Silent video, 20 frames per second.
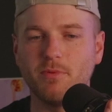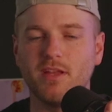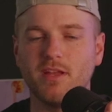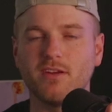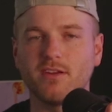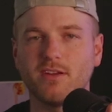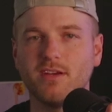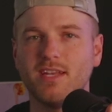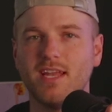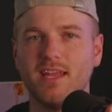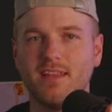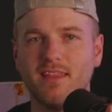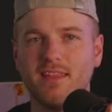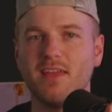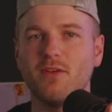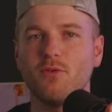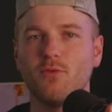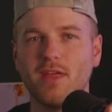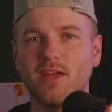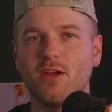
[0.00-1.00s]
are good at
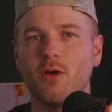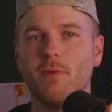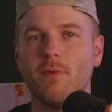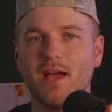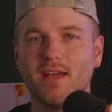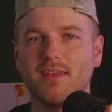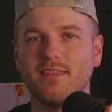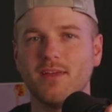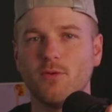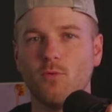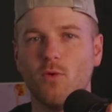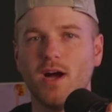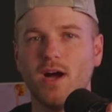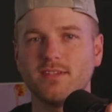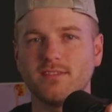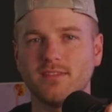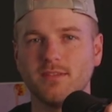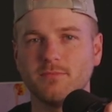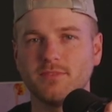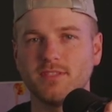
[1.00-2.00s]
it, they go back and they
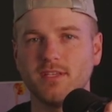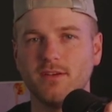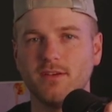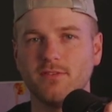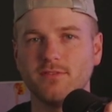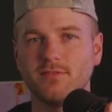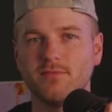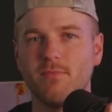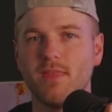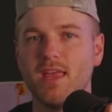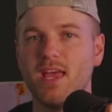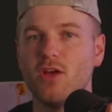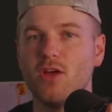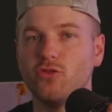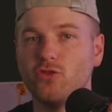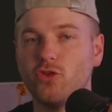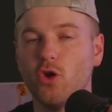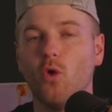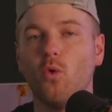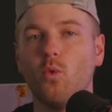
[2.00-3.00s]
watch themselves.
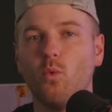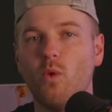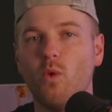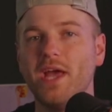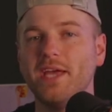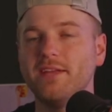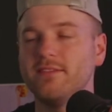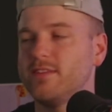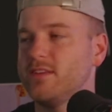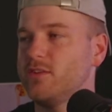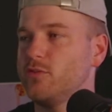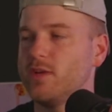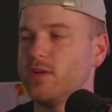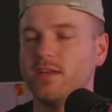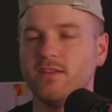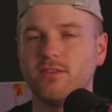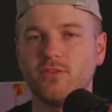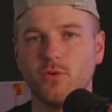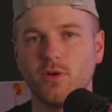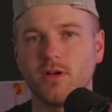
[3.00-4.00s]
Don't wait till you get
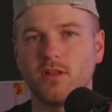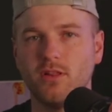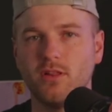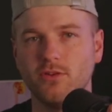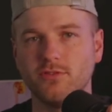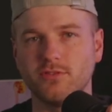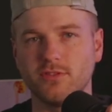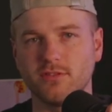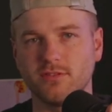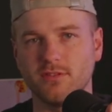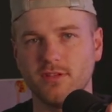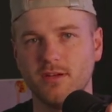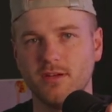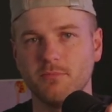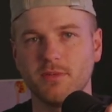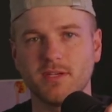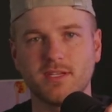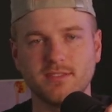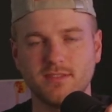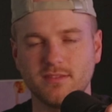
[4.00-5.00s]
into a closer slump,
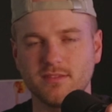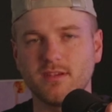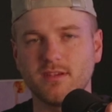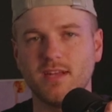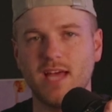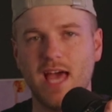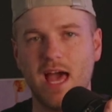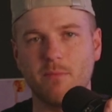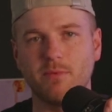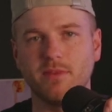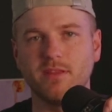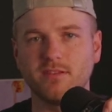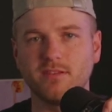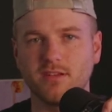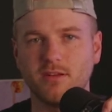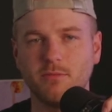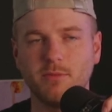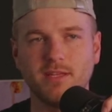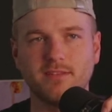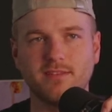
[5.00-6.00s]
because it's going to happen. There's
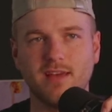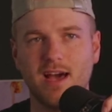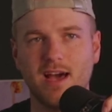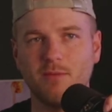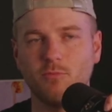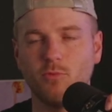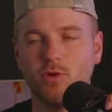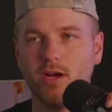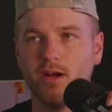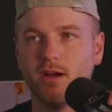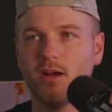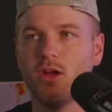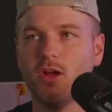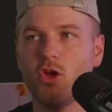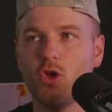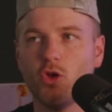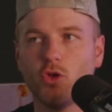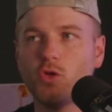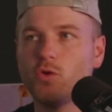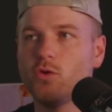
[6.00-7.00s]
going to be a time where
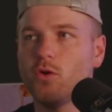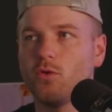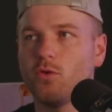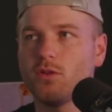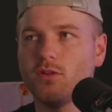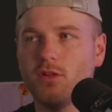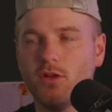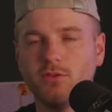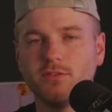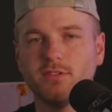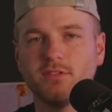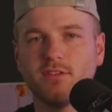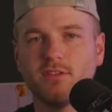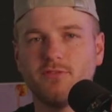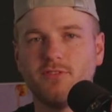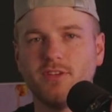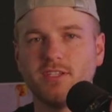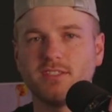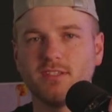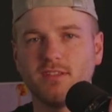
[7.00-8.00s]
you don't close as
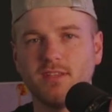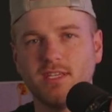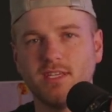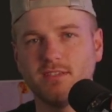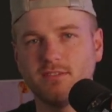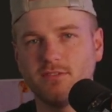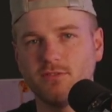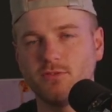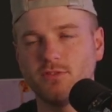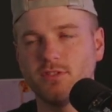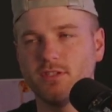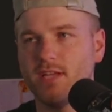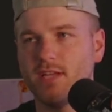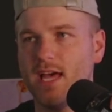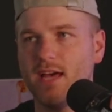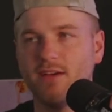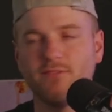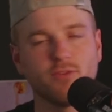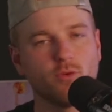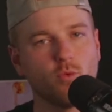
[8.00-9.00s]
efficiently as you should
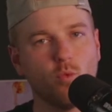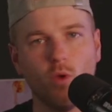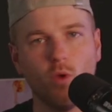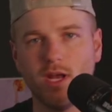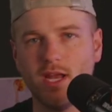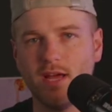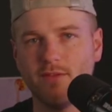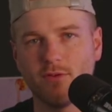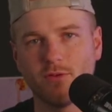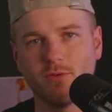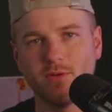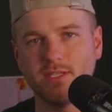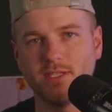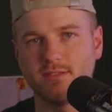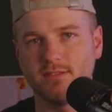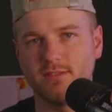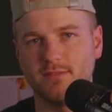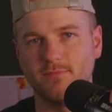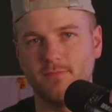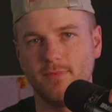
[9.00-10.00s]
have for whatever
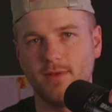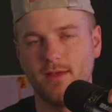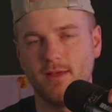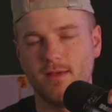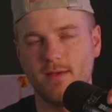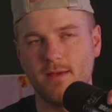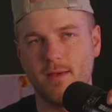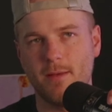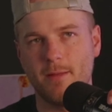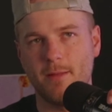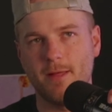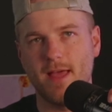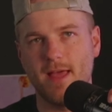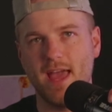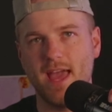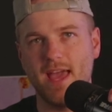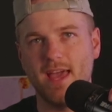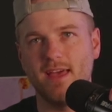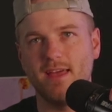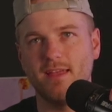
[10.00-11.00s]
reason.
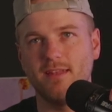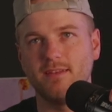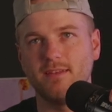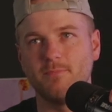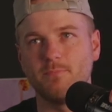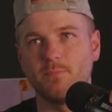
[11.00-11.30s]
And